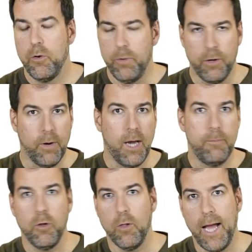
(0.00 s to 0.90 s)
we grab
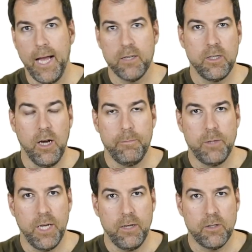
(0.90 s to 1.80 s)
the last
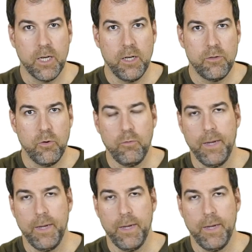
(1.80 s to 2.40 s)
update schedule,